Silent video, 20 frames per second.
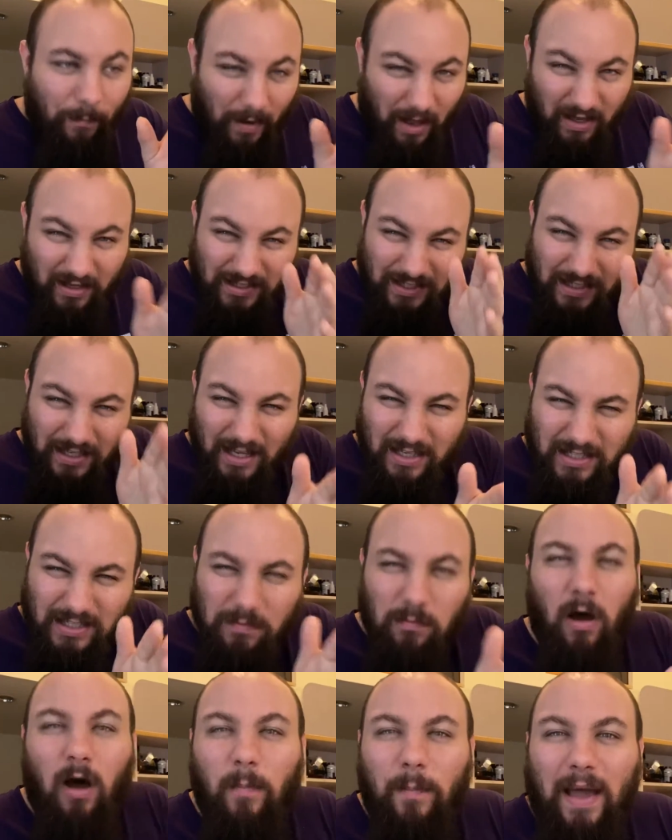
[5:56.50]

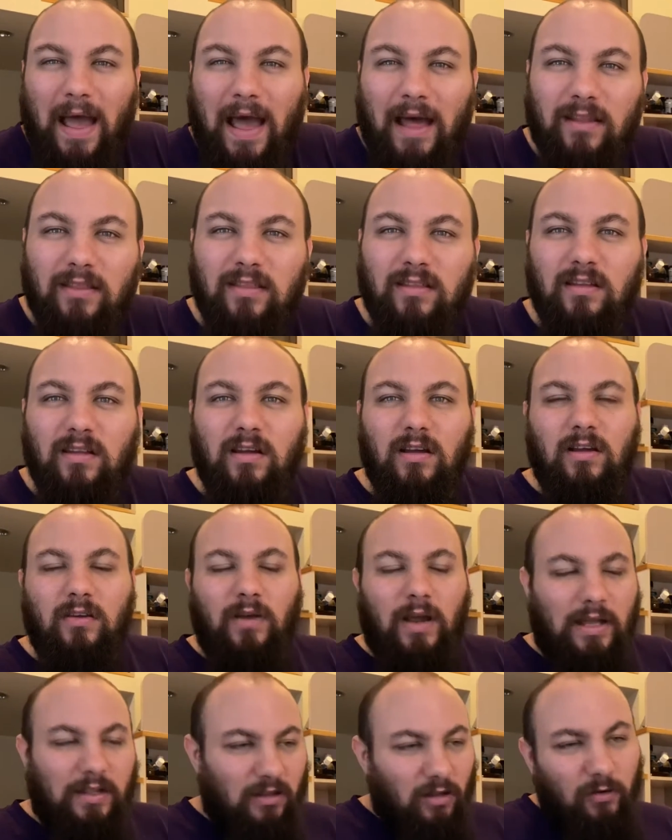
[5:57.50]
small path.
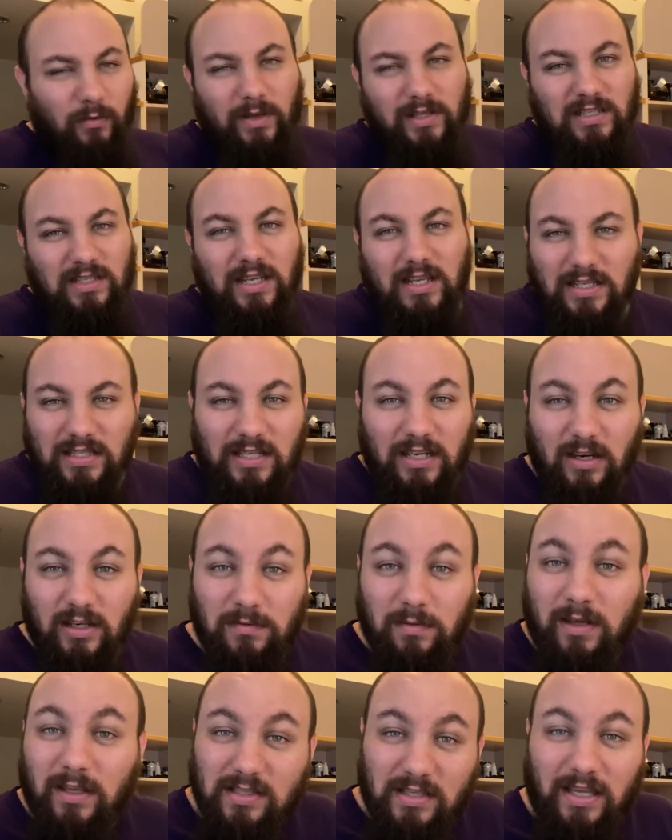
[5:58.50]
Right? And the only reason he's here is because,